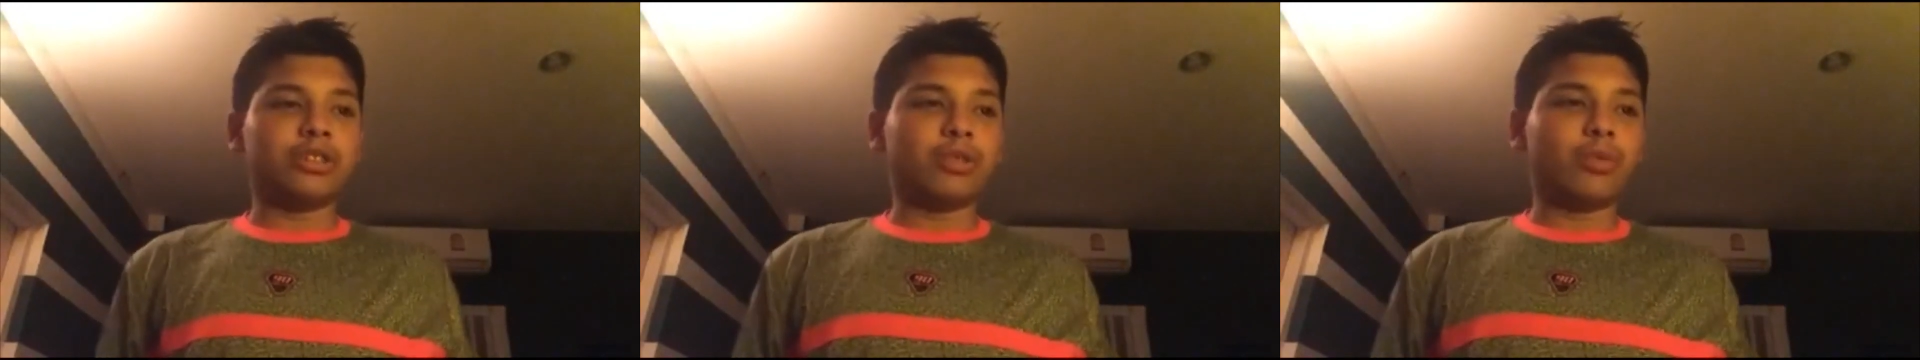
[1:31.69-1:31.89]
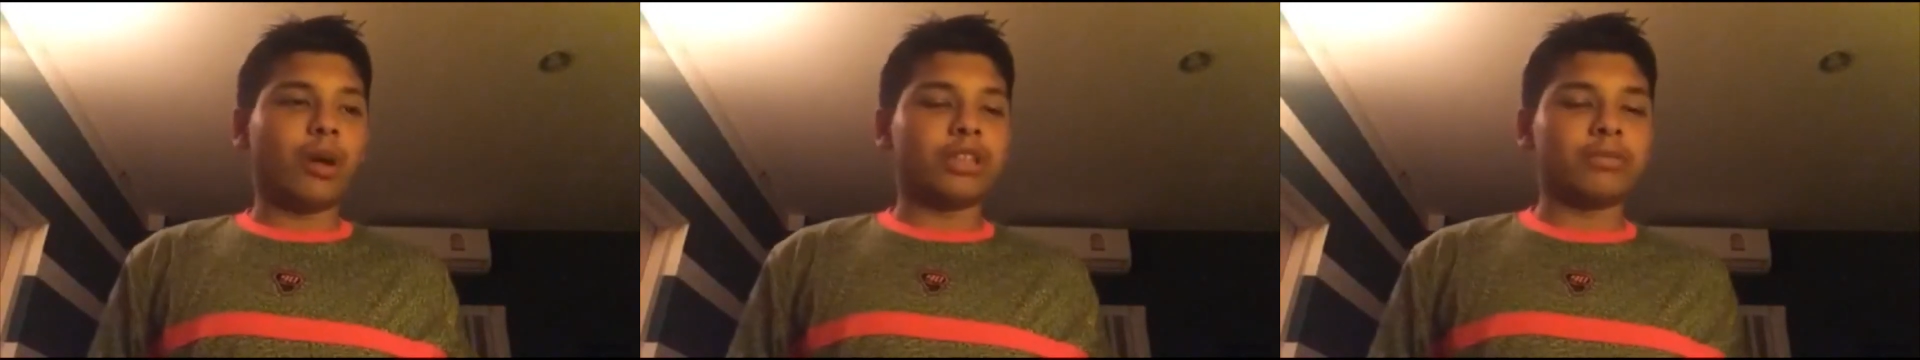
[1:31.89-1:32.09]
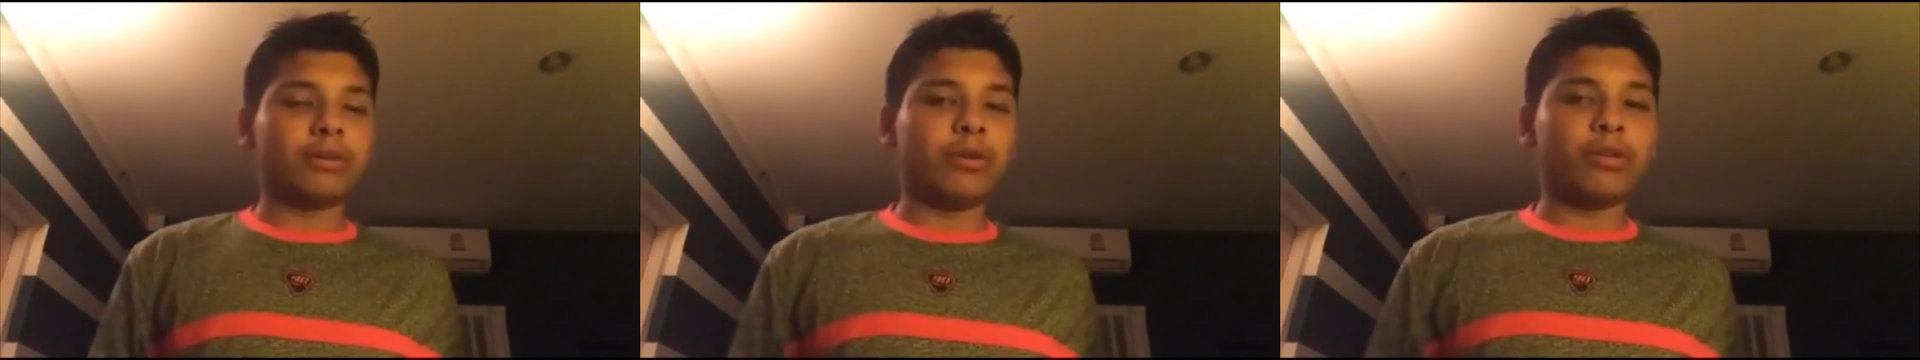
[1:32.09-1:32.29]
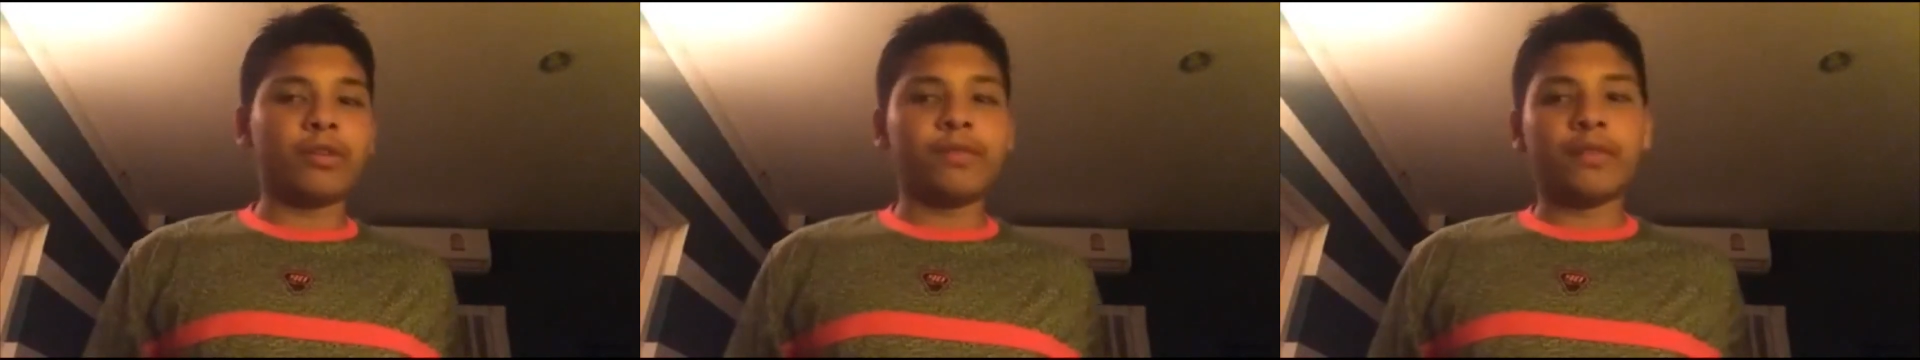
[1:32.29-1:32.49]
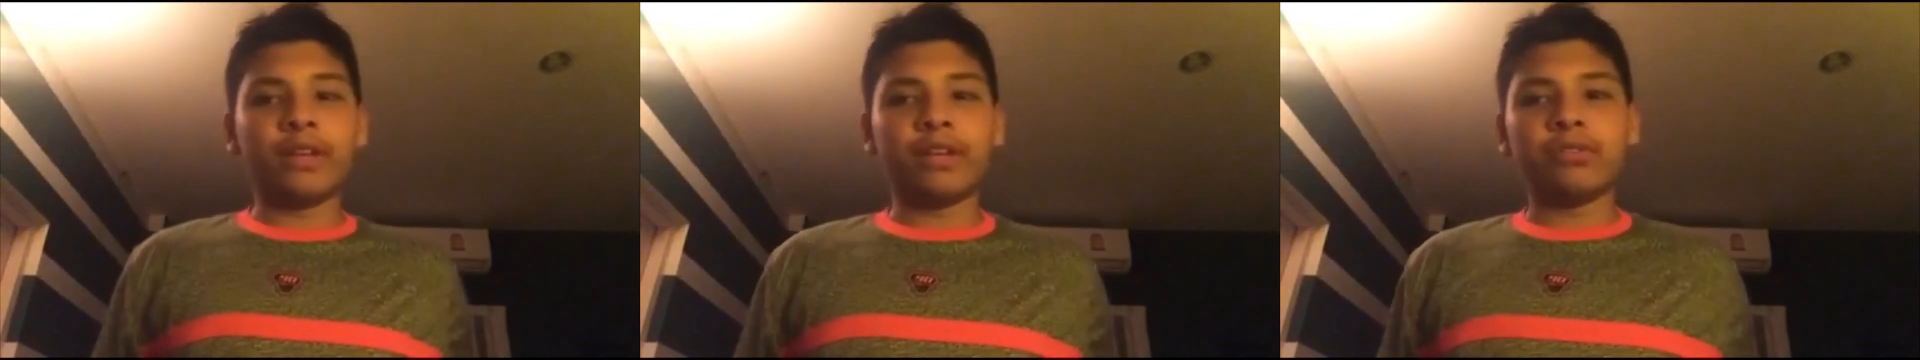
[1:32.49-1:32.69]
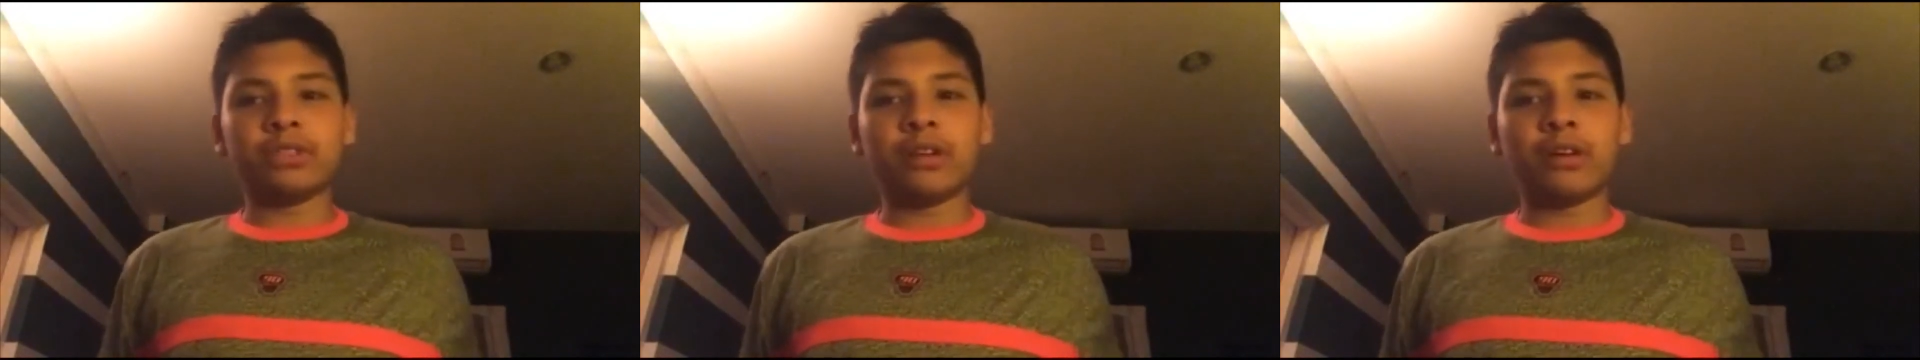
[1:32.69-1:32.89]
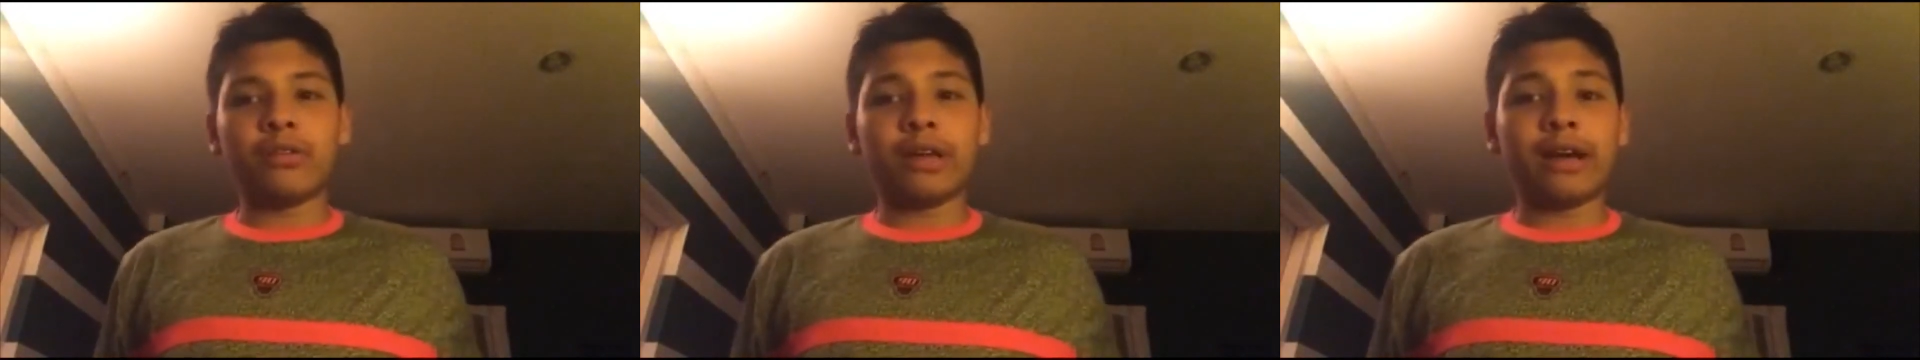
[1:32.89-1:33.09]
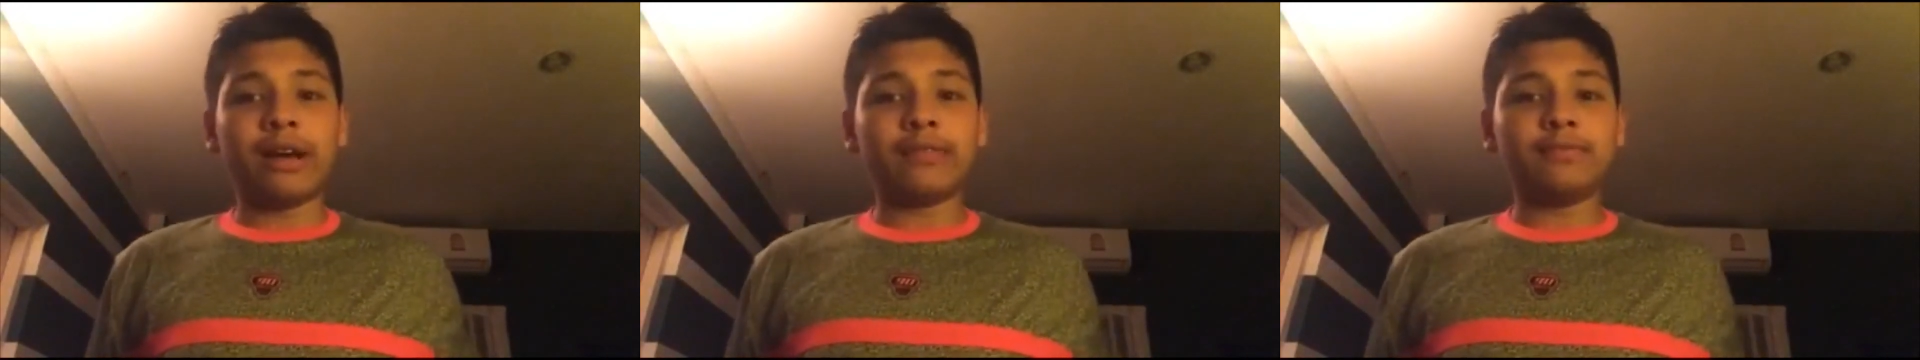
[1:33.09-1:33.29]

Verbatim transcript: watch my older videos and all that,